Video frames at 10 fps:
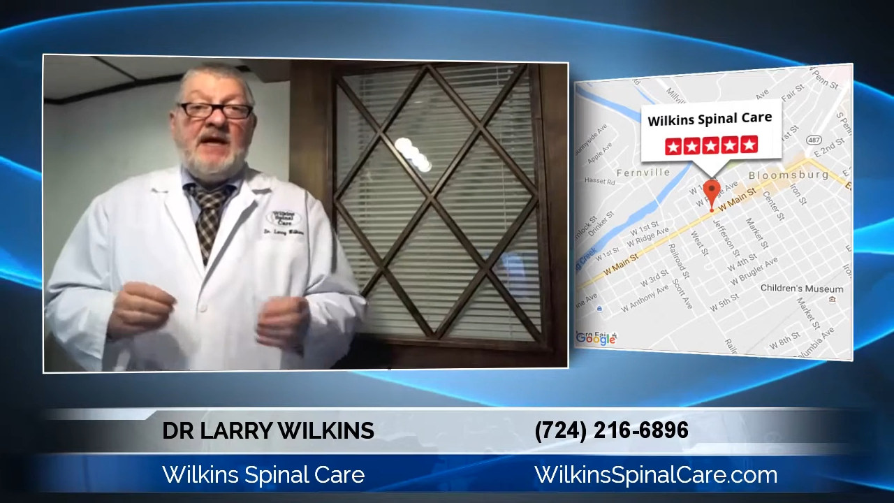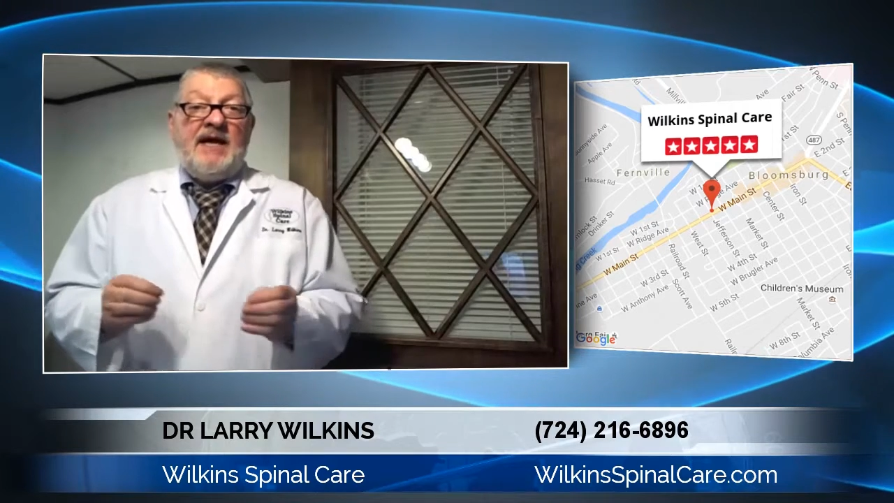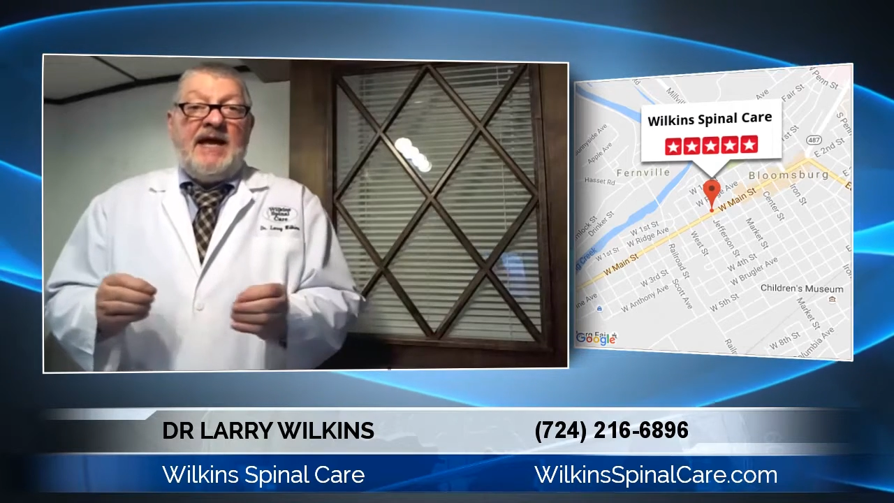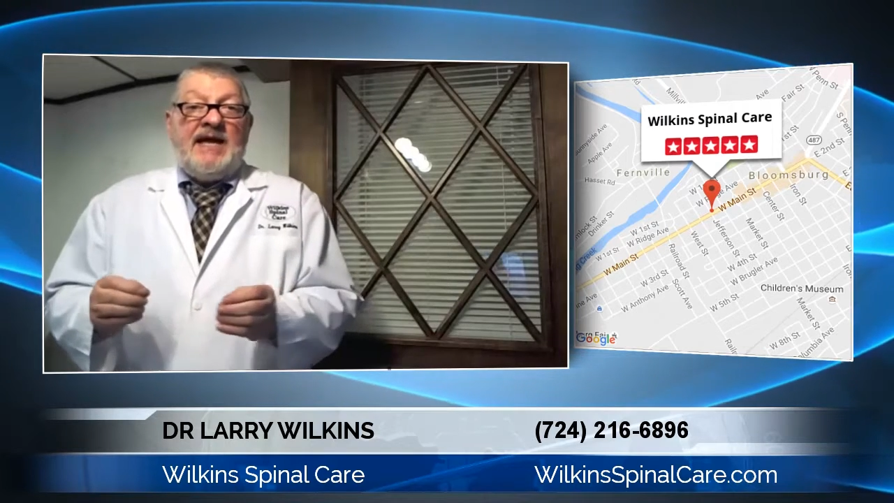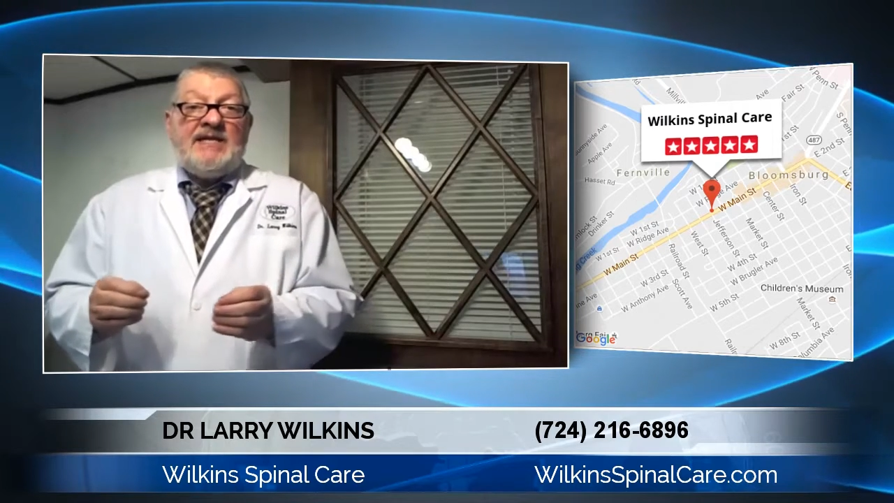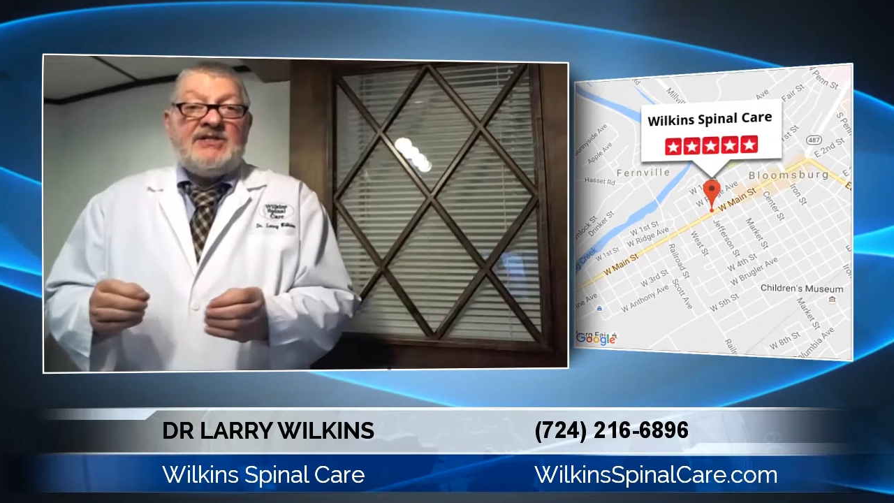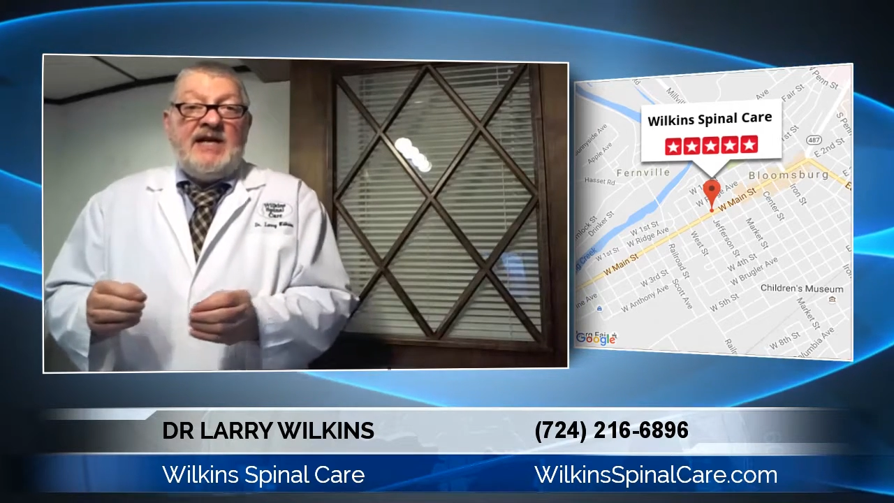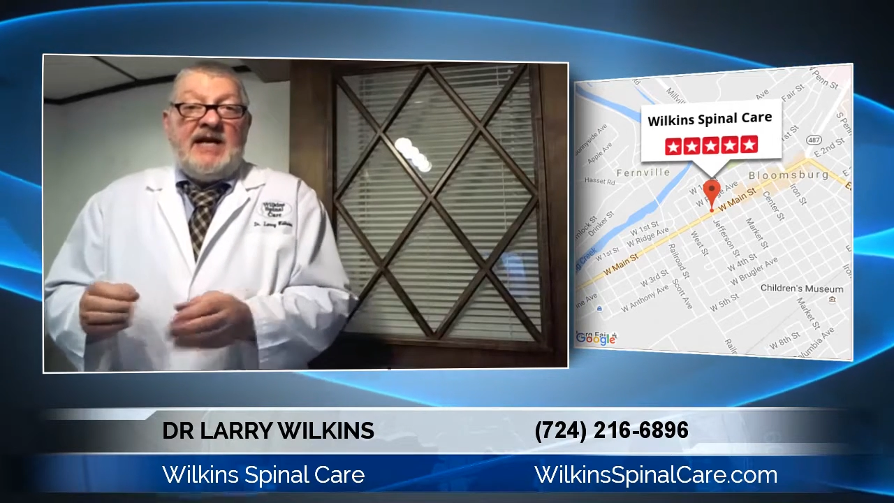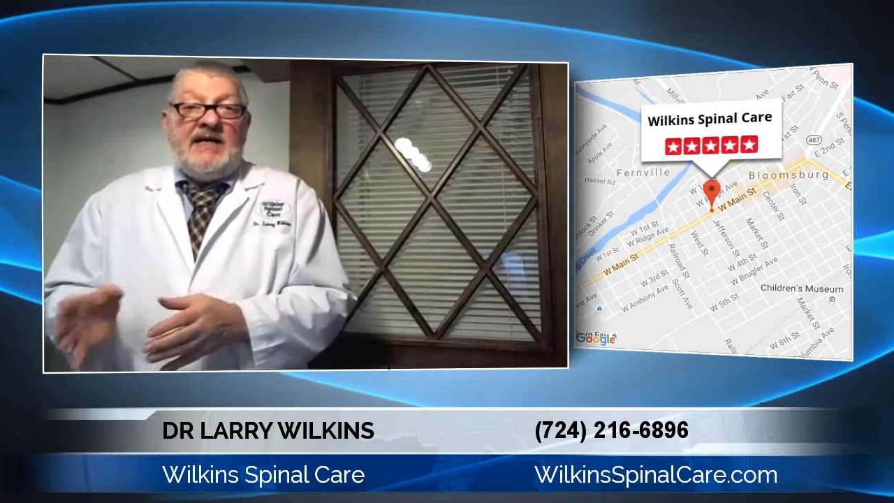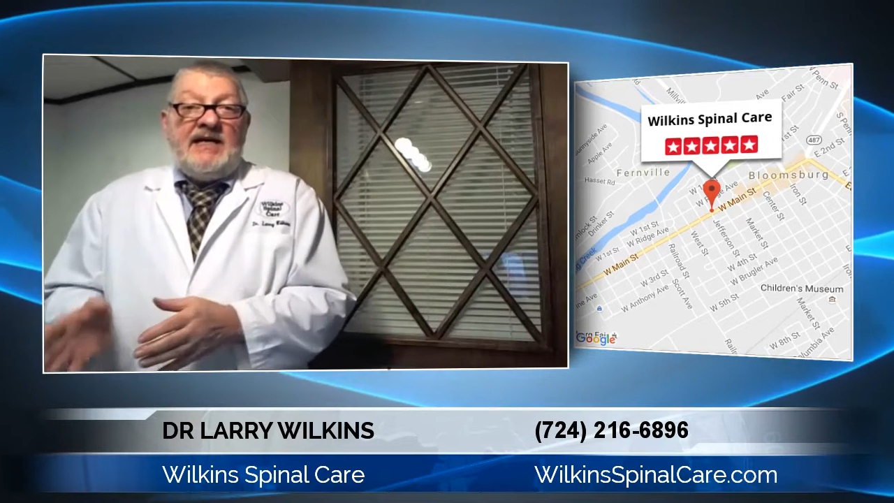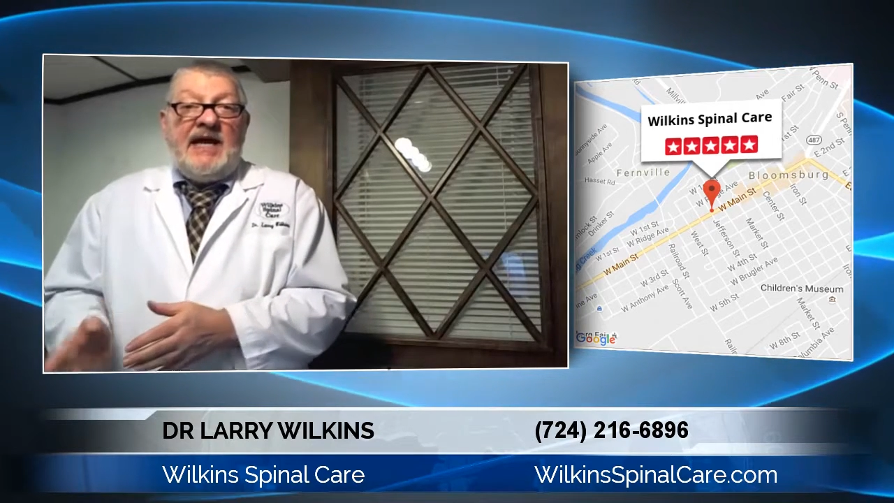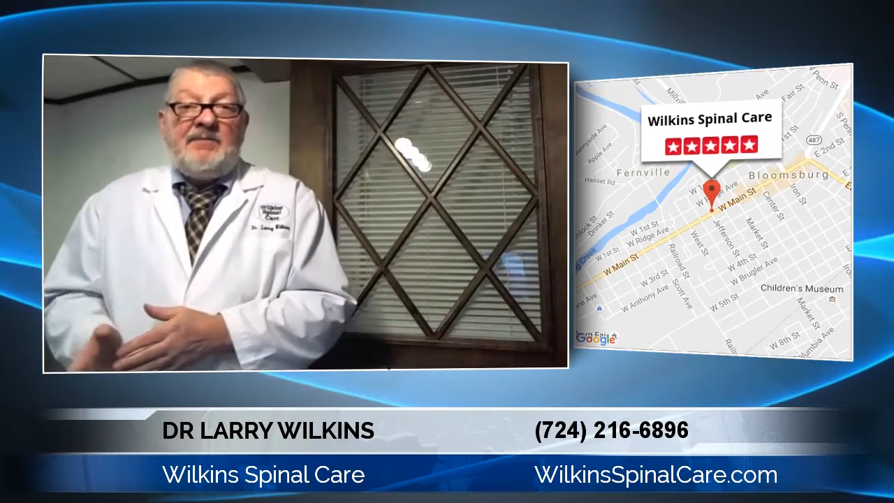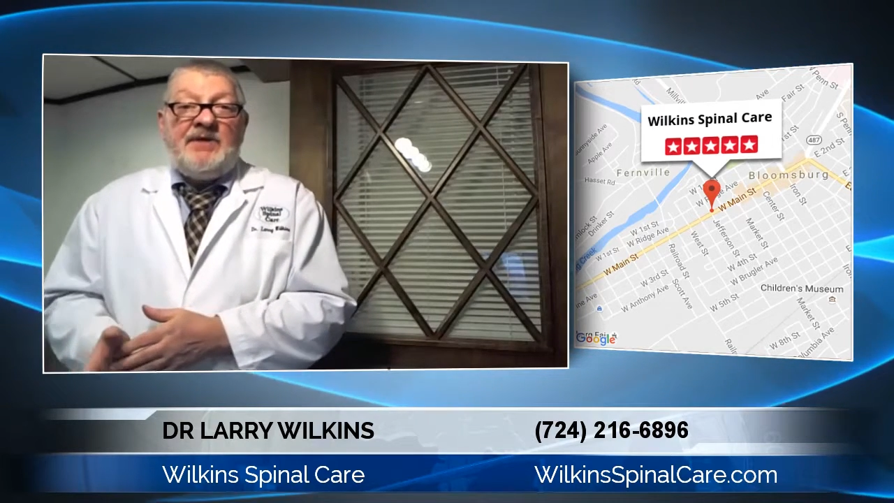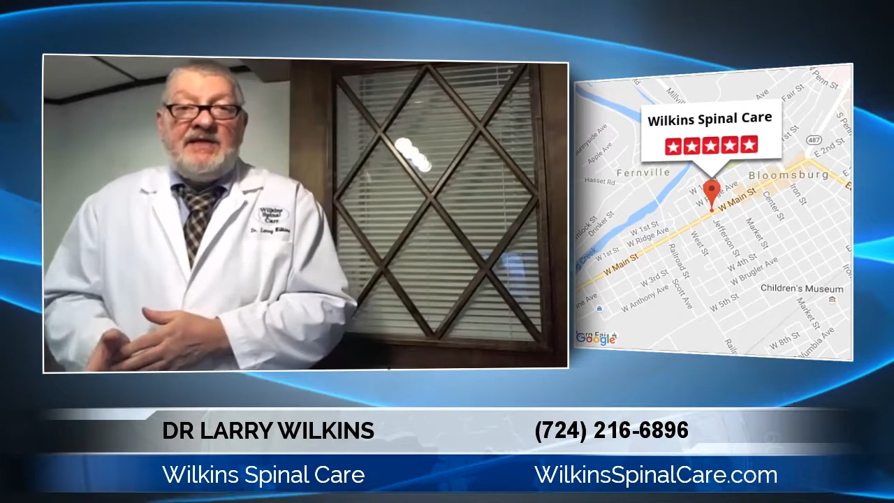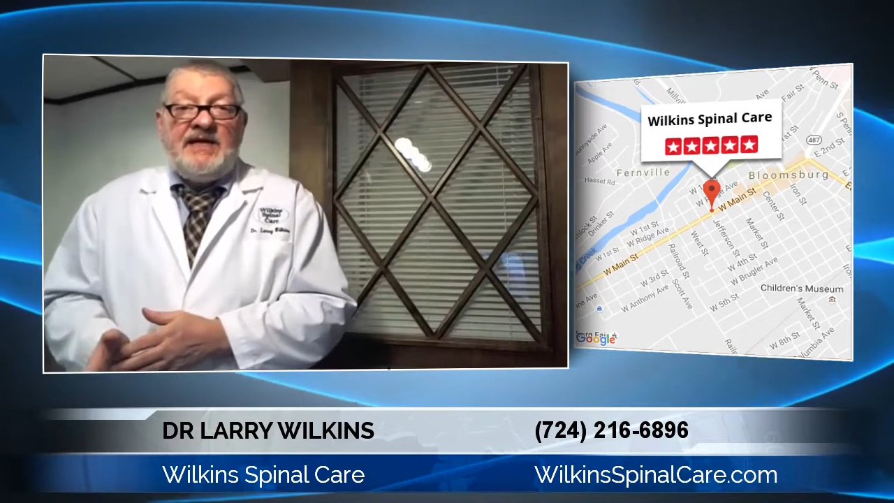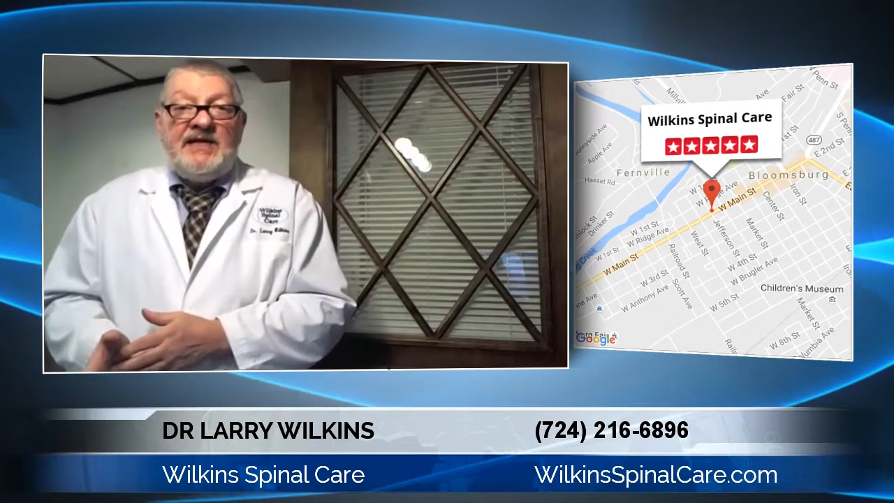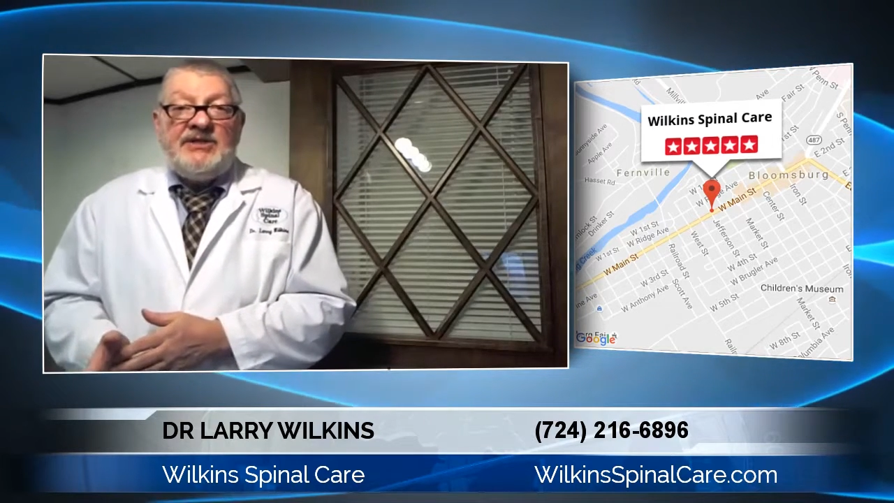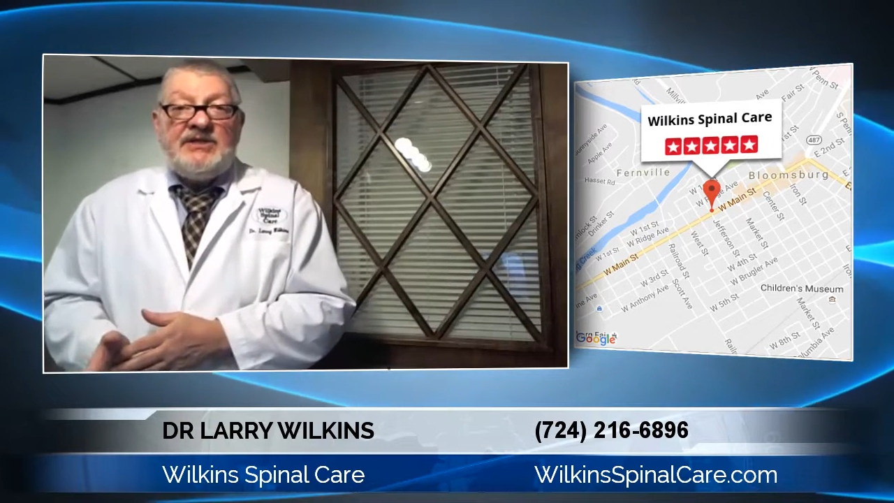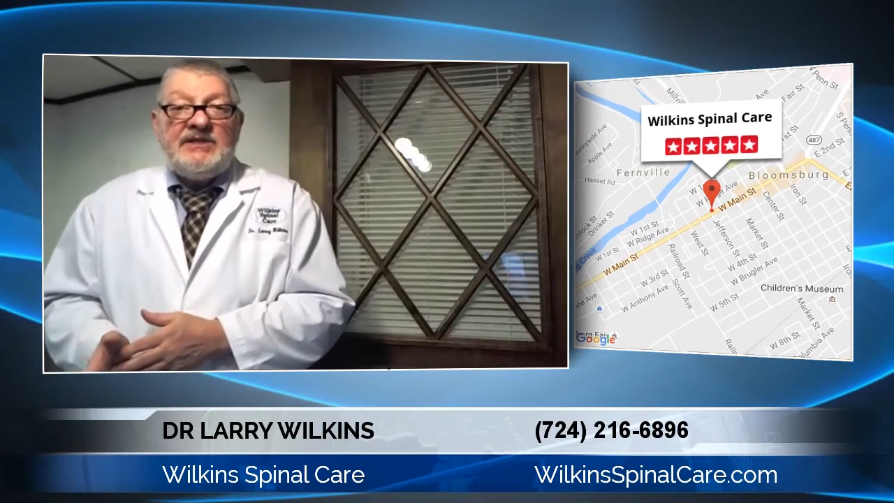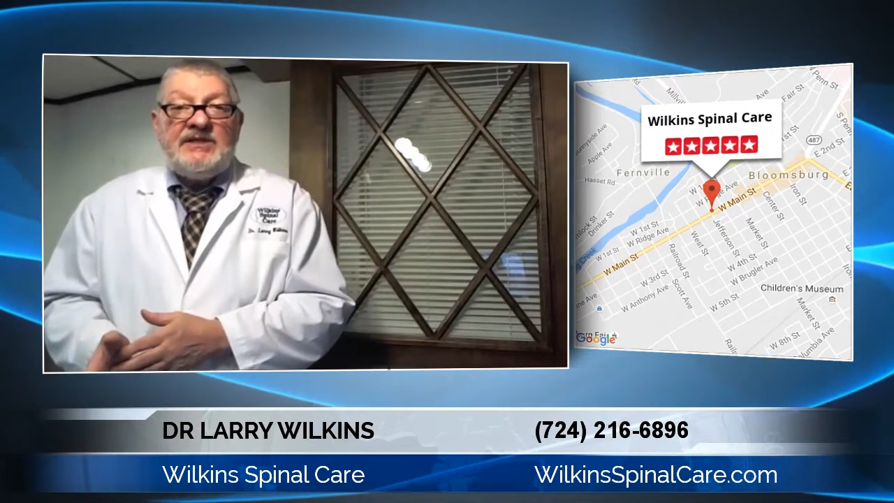and hasn't had any
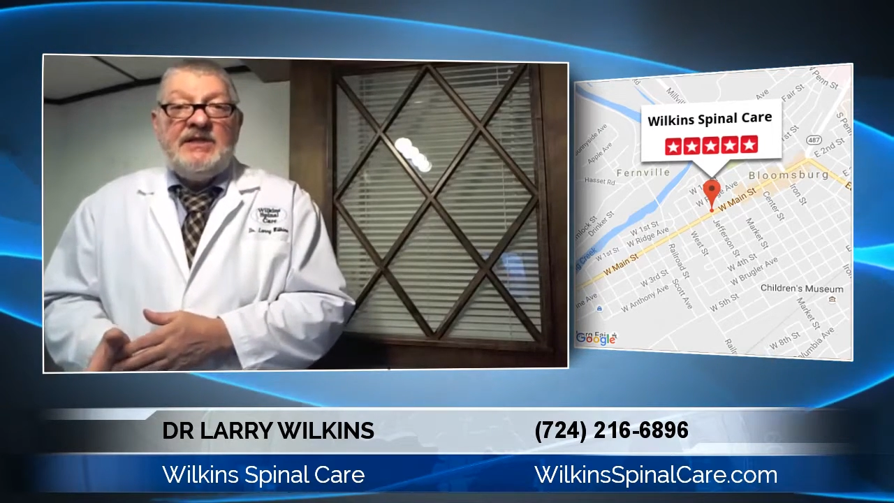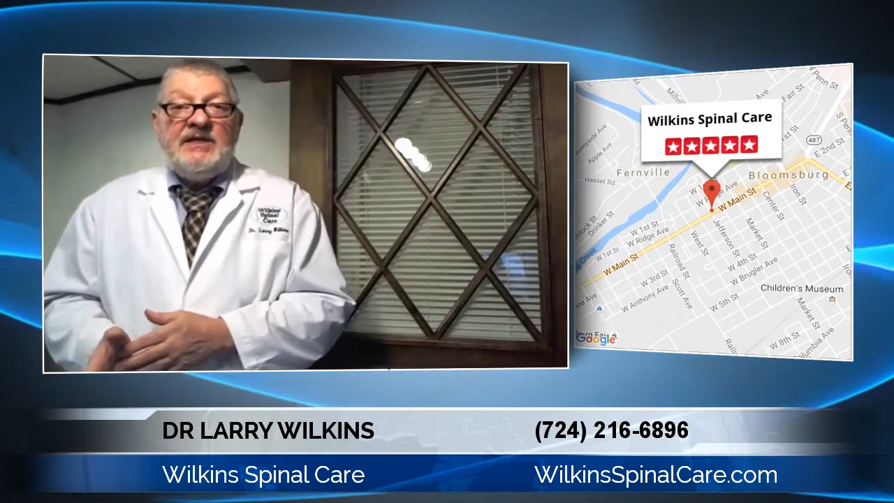amputations.